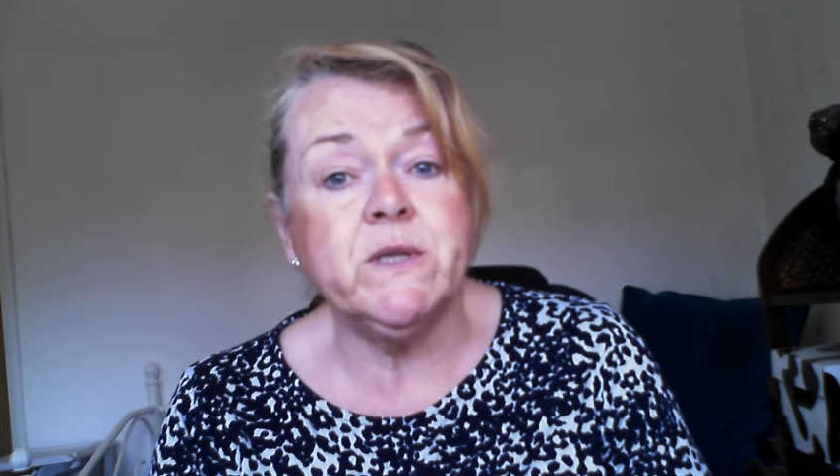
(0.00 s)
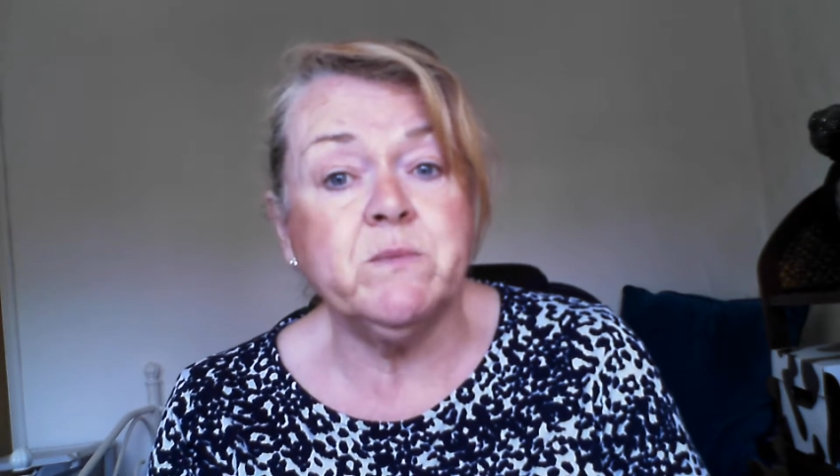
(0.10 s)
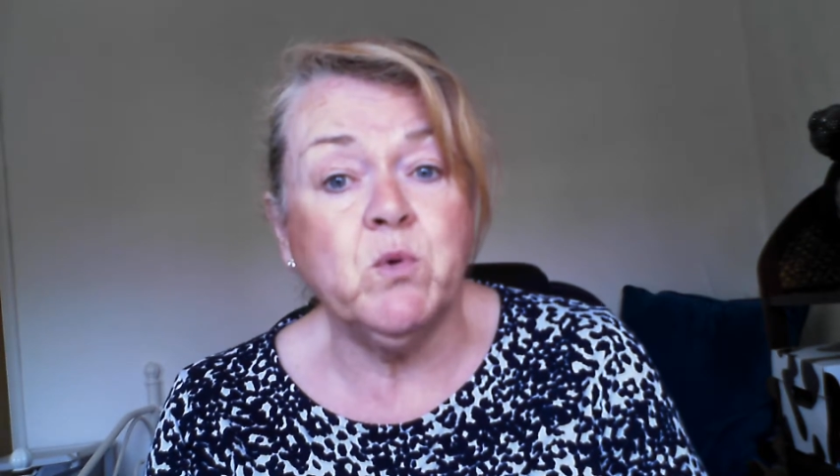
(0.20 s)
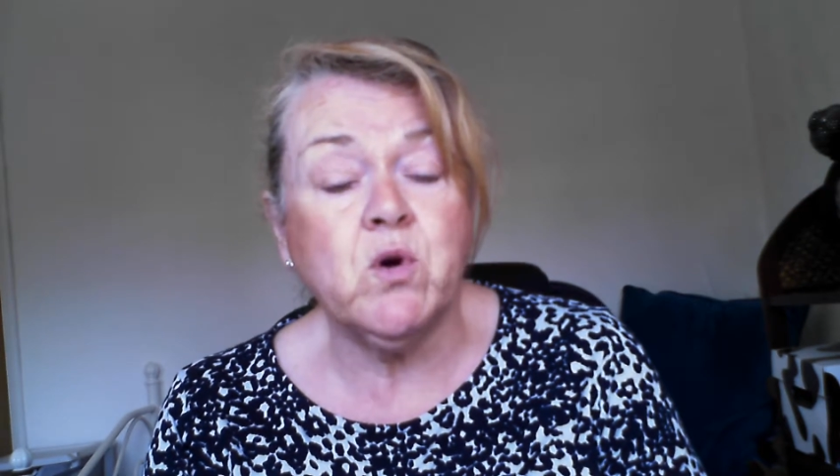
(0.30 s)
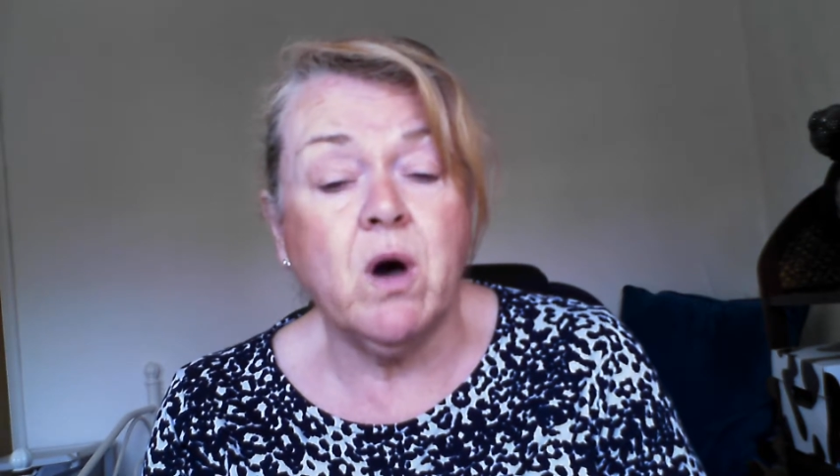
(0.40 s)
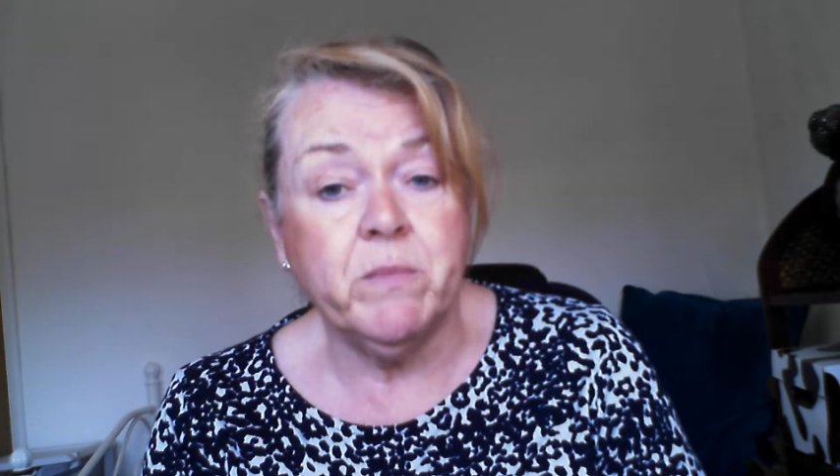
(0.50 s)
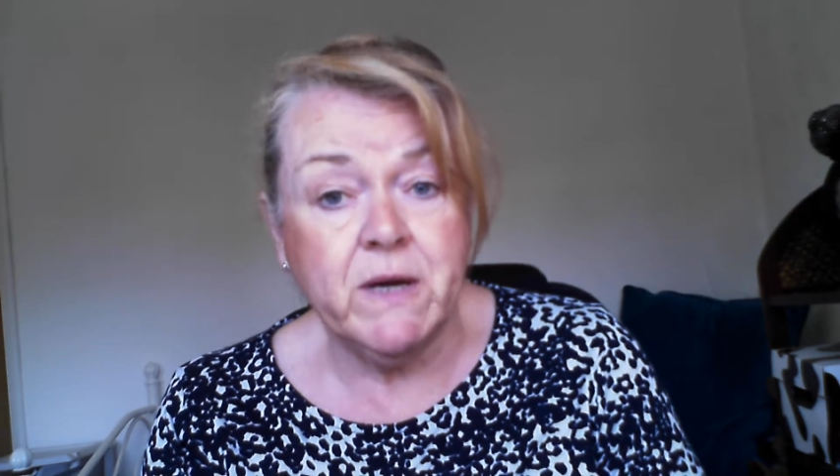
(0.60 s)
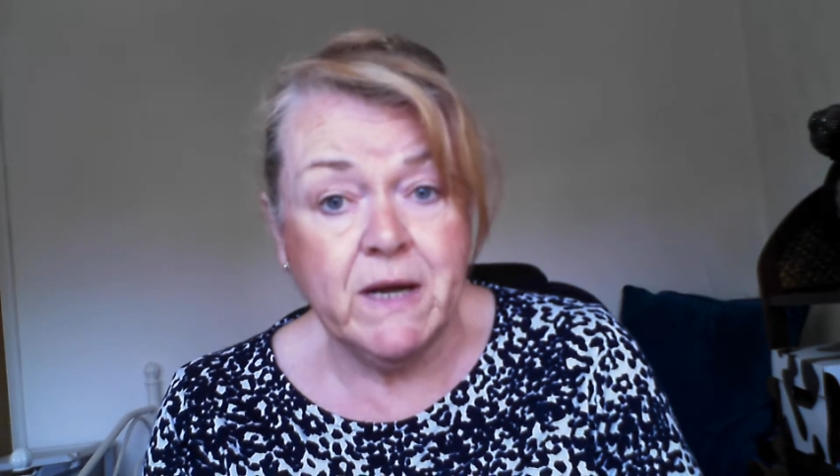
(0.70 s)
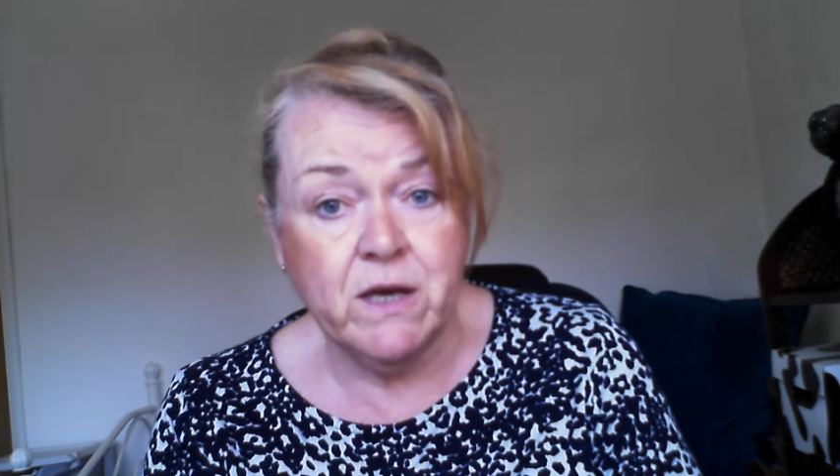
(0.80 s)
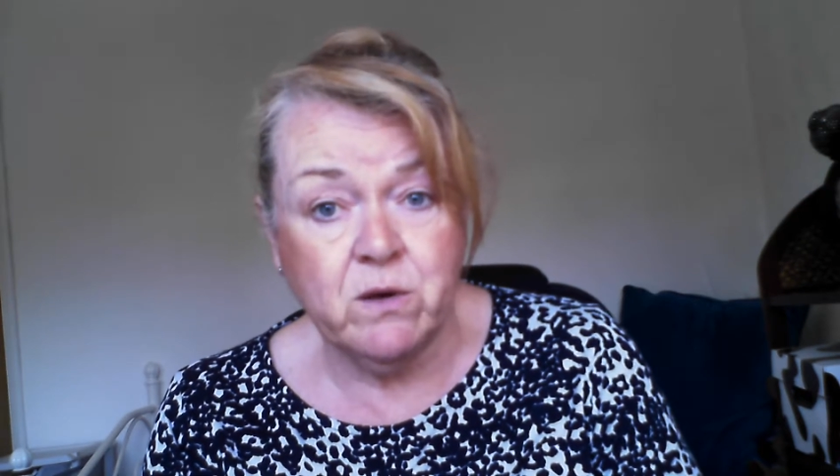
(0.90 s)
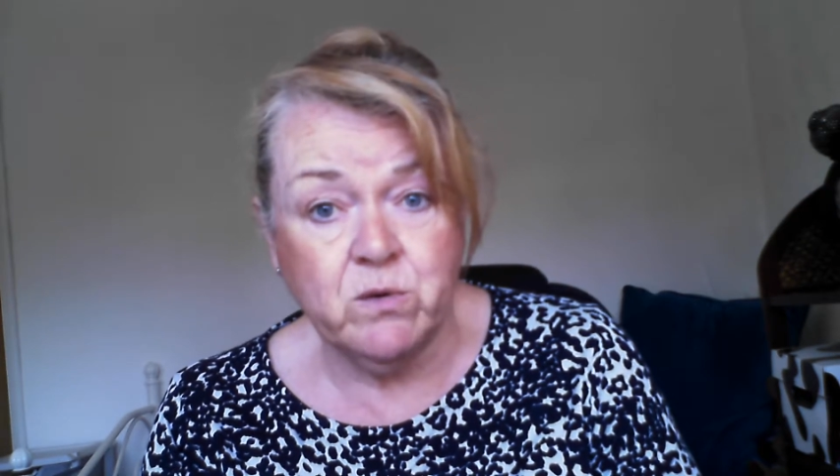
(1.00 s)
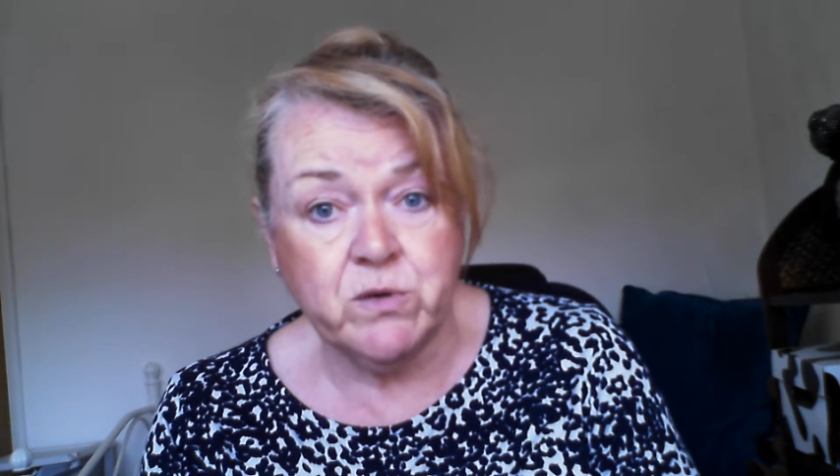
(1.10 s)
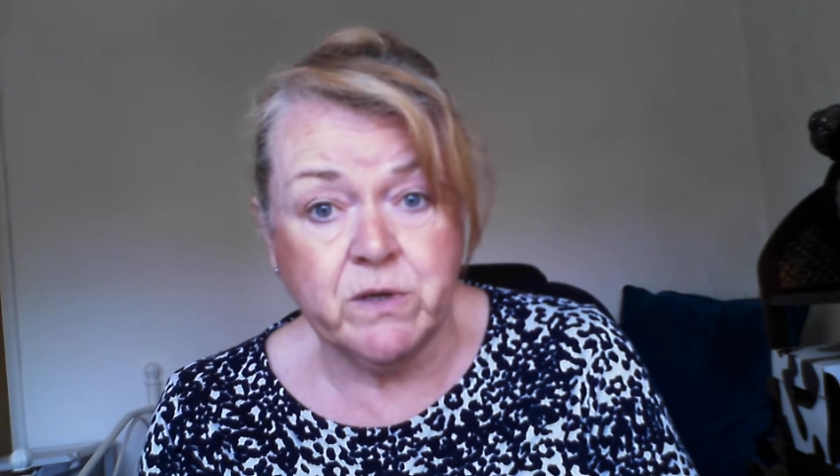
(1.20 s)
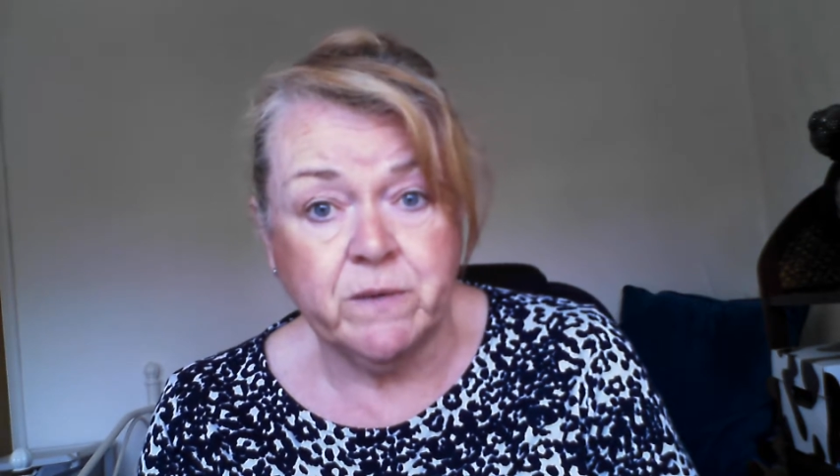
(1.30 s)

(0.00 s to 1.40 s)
more commonly used.